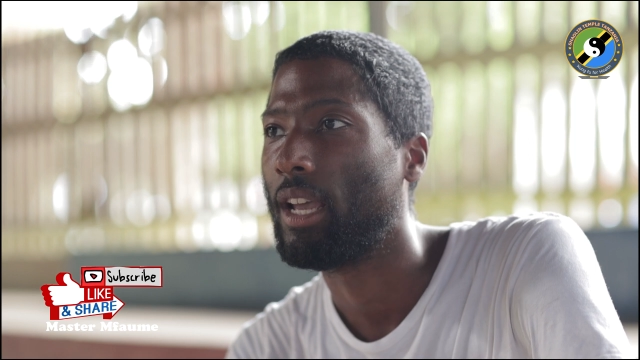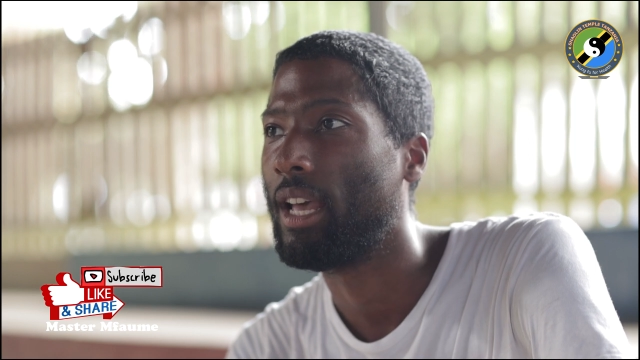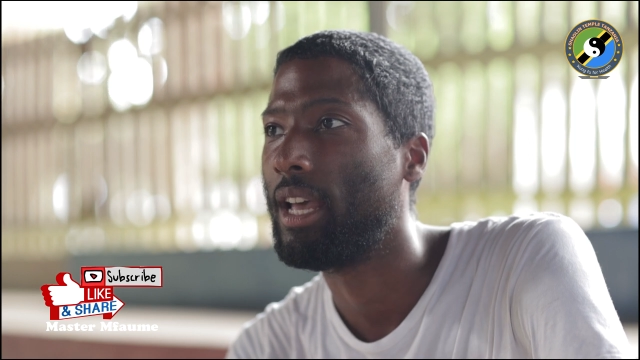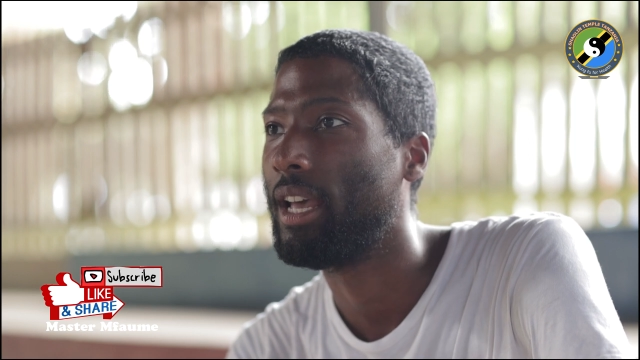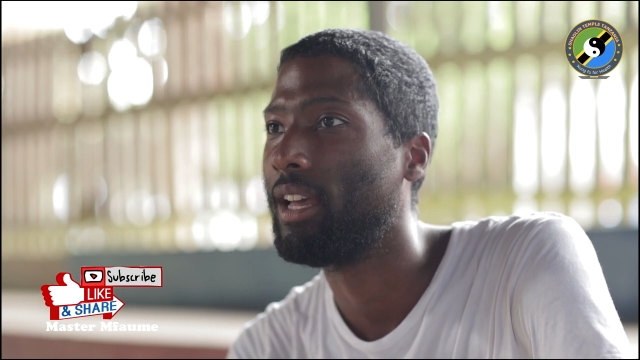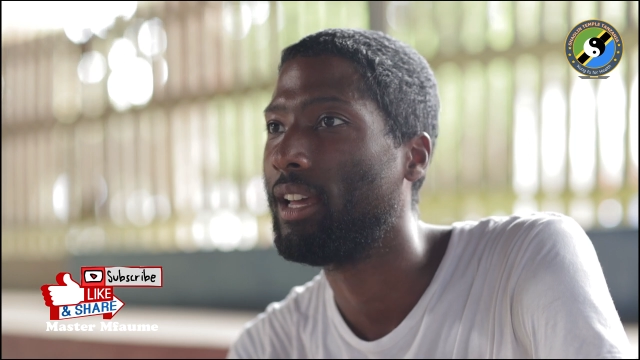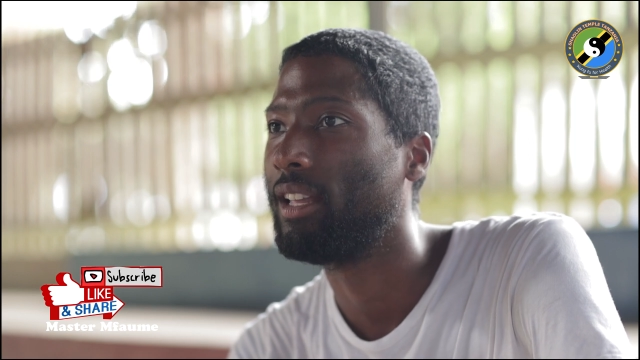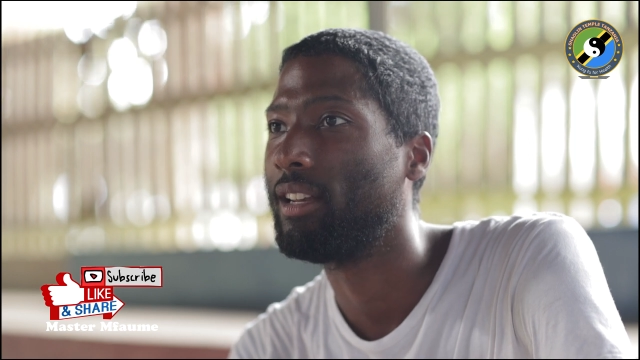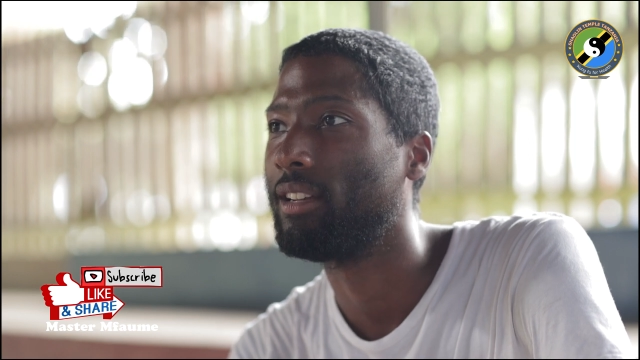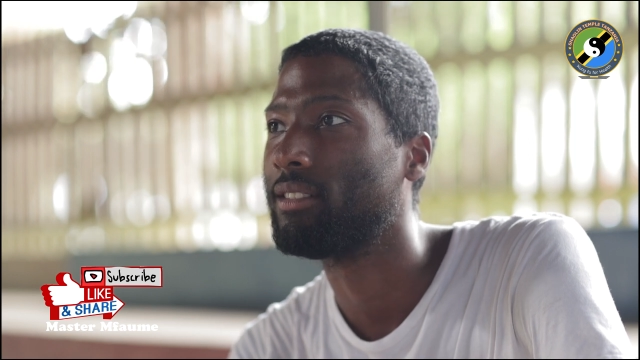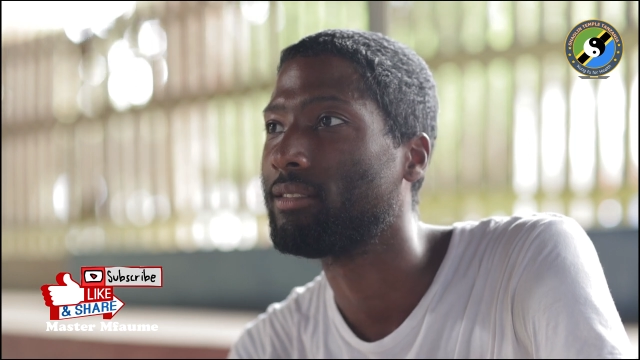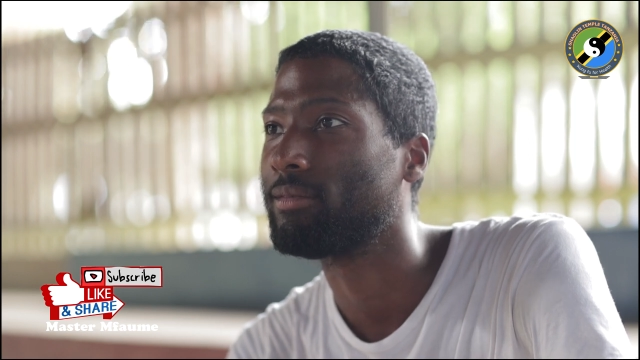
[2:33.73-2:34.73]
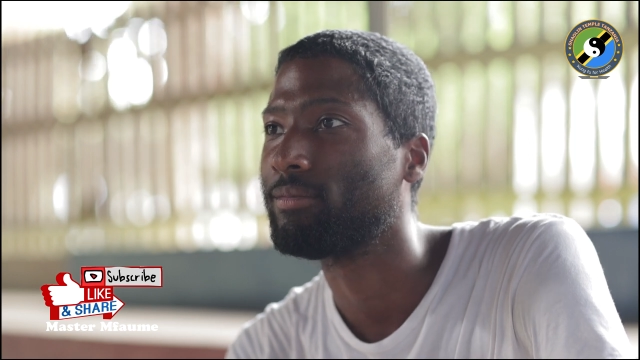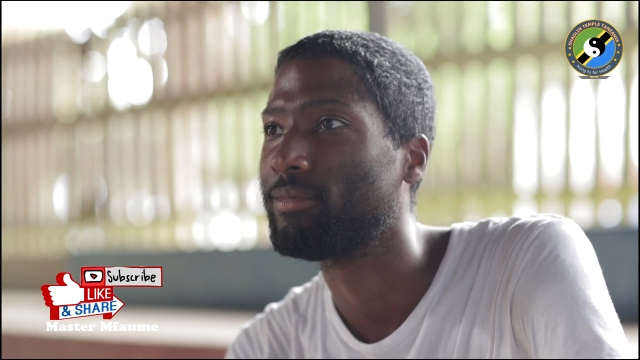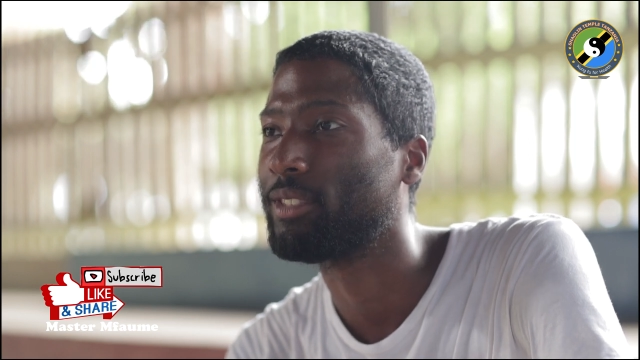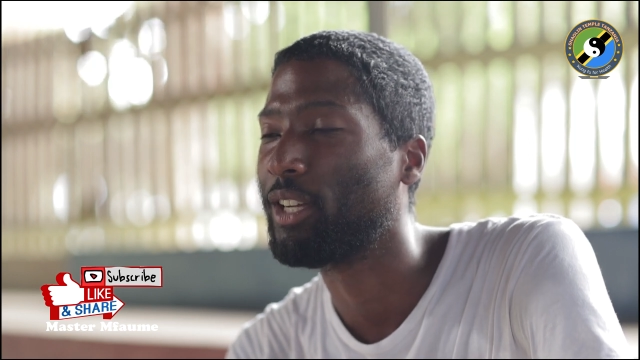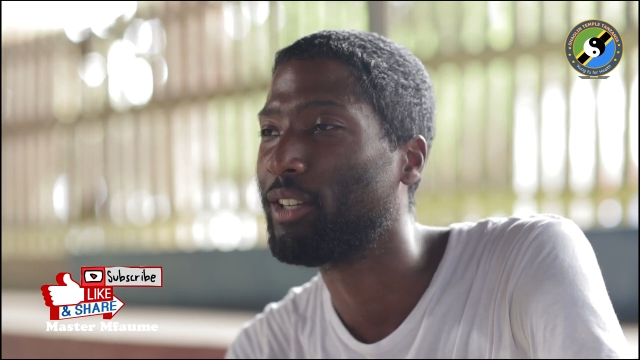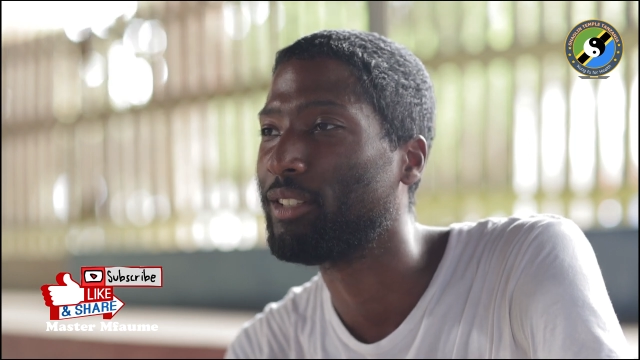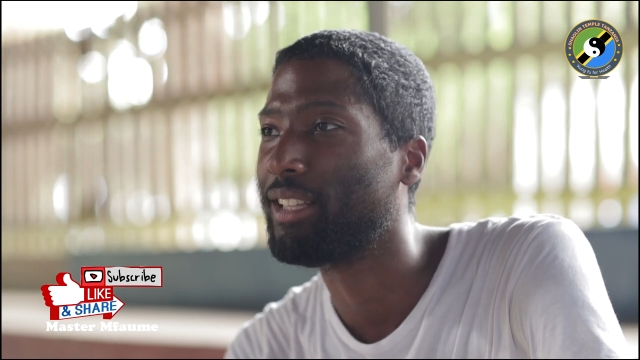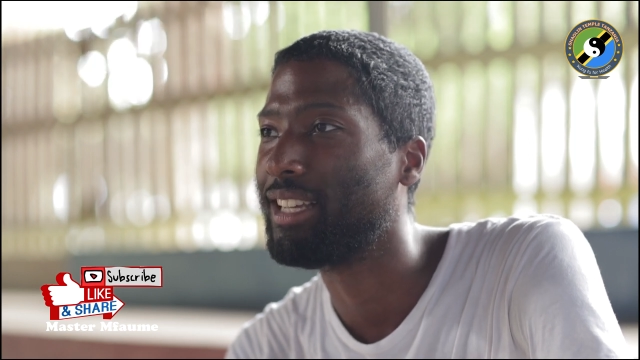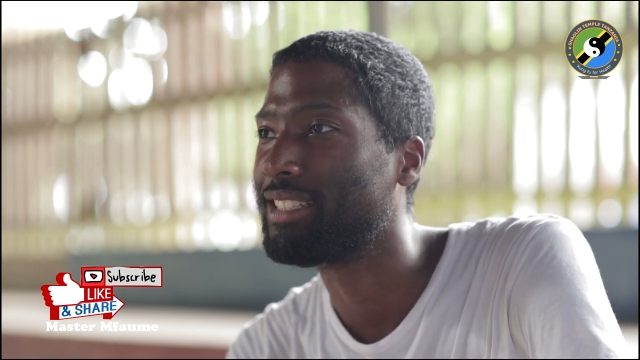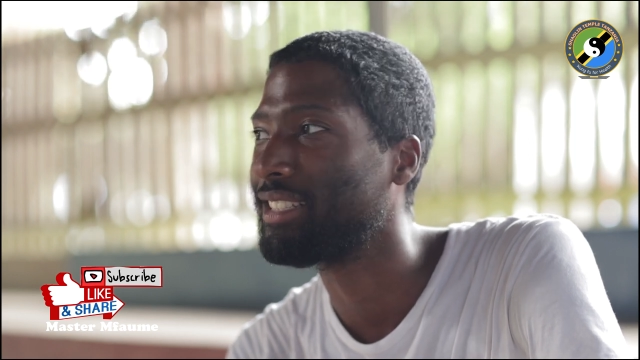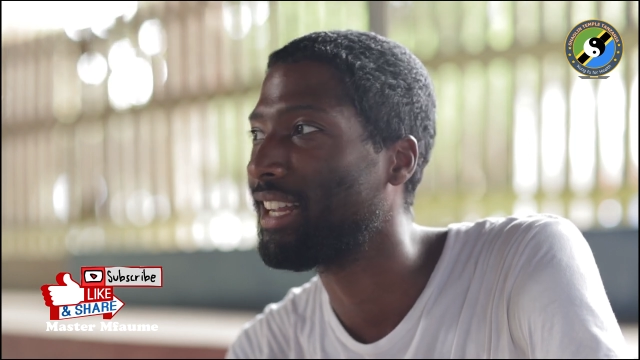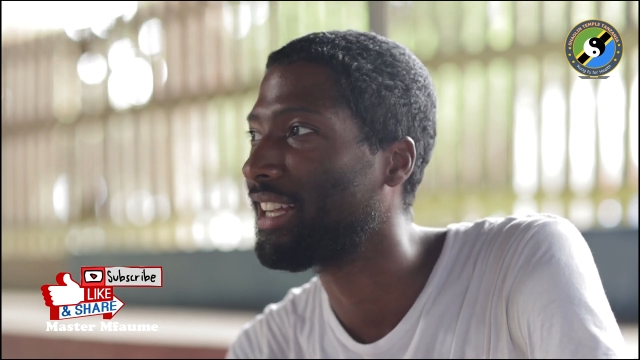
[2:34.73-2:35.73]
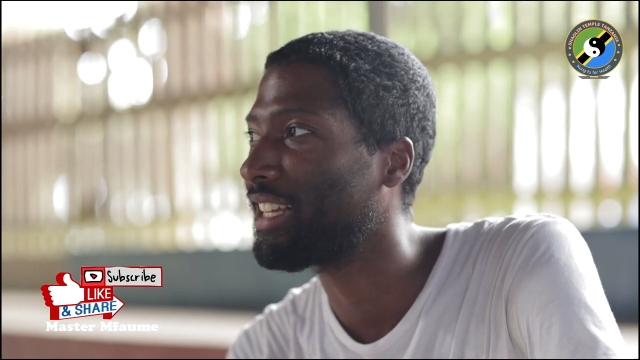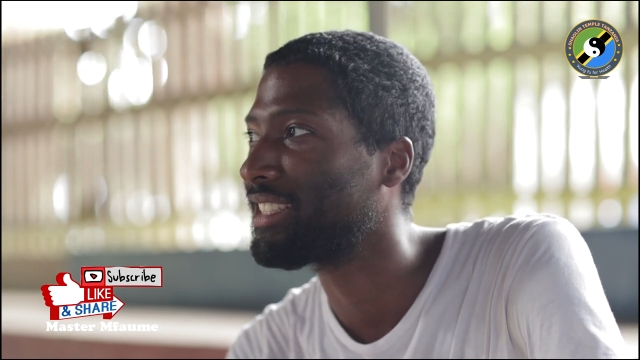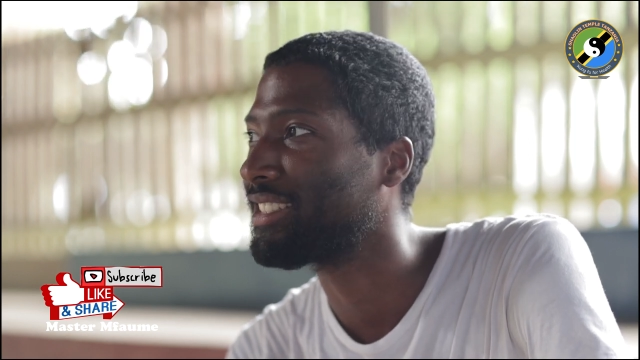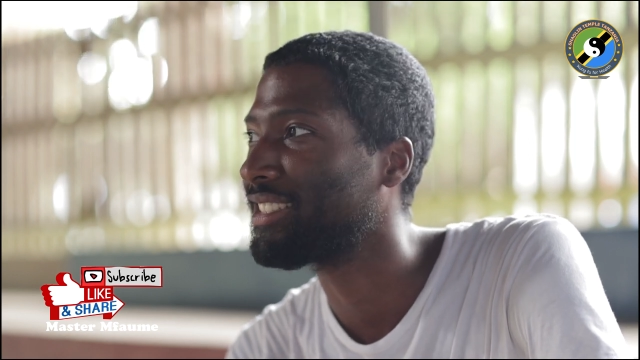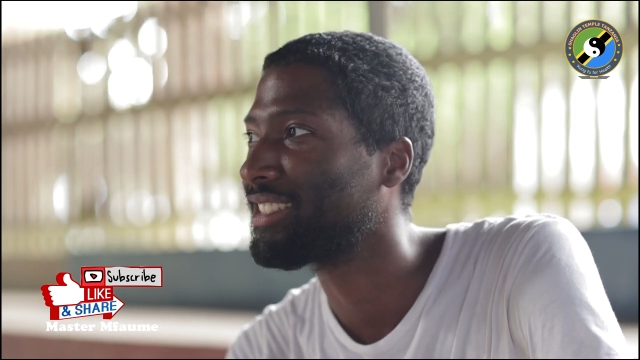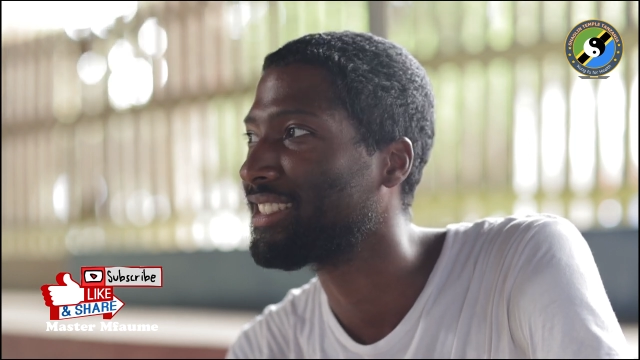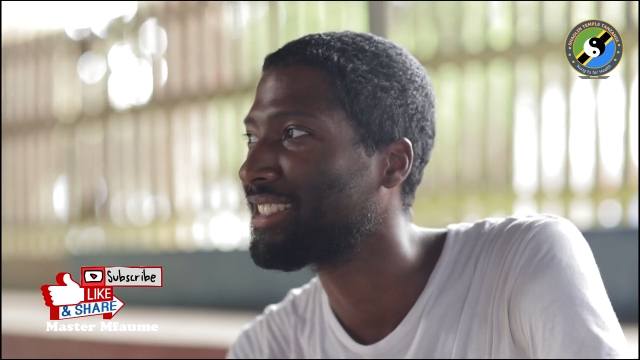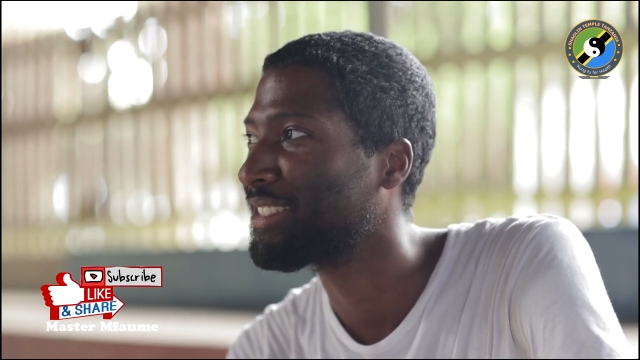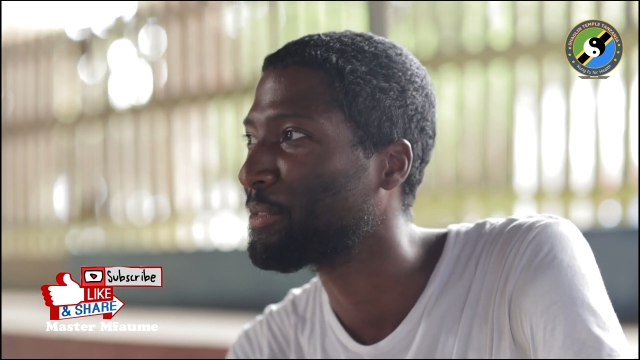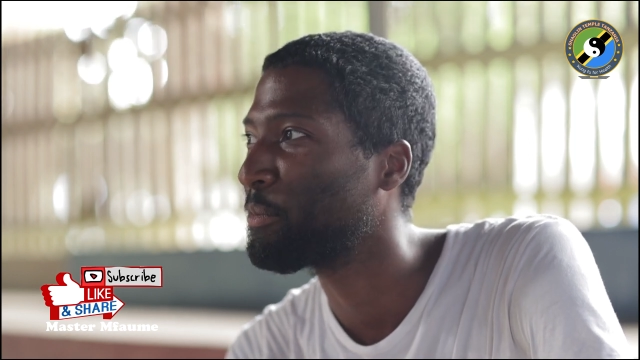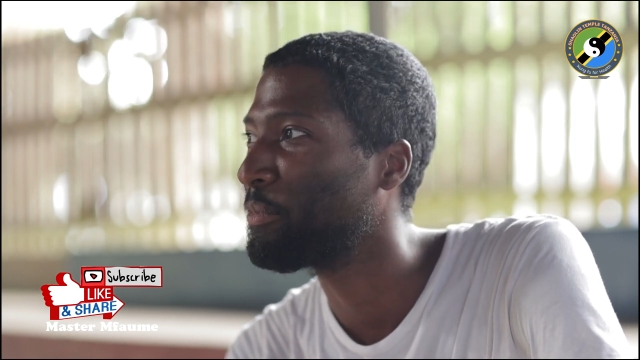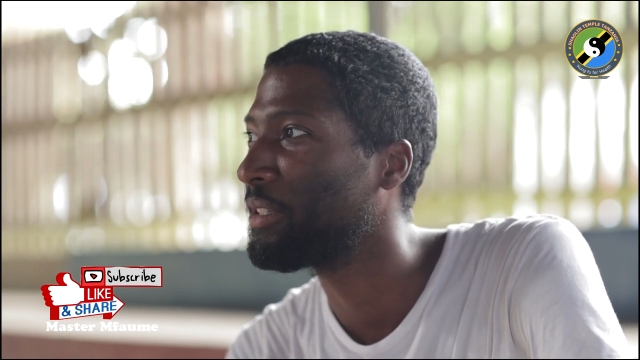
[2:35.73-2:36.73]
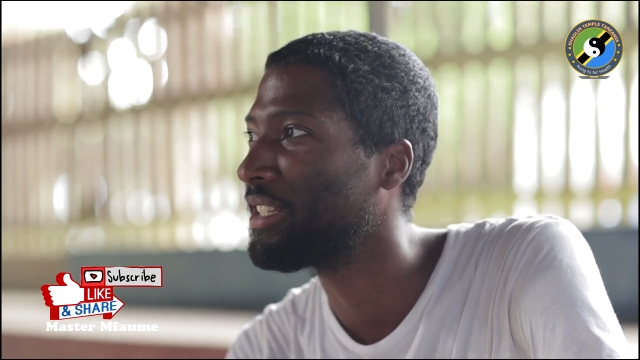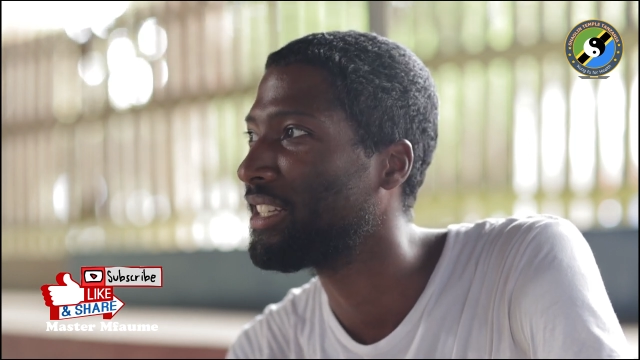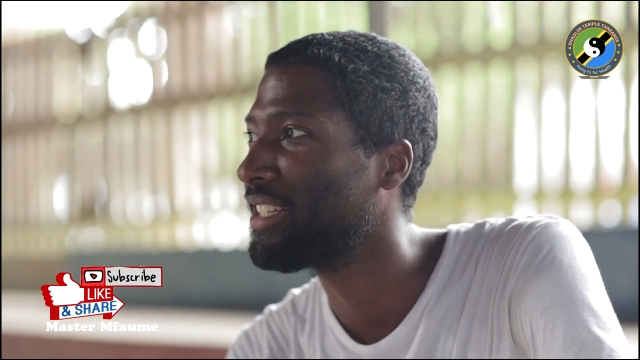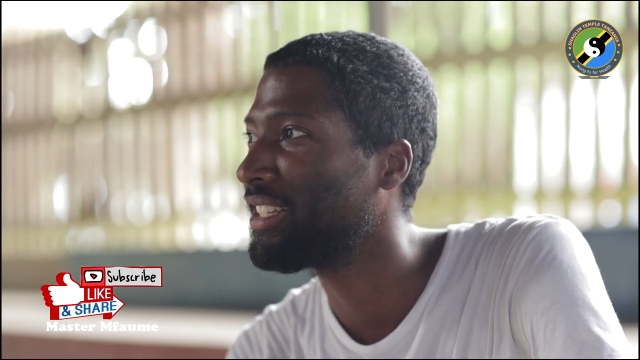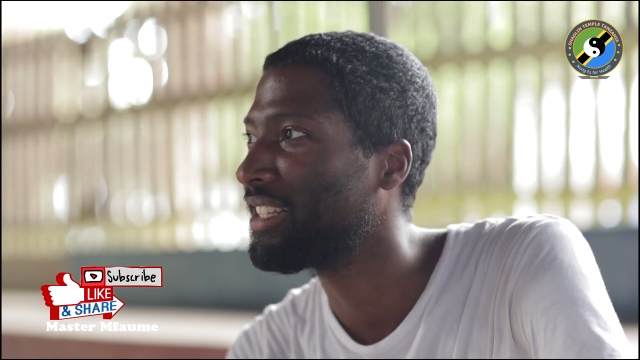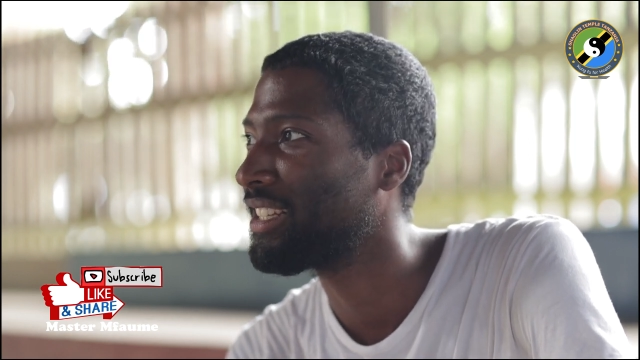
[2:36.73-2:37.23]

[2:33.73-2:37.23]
And third lesson, I guess, would be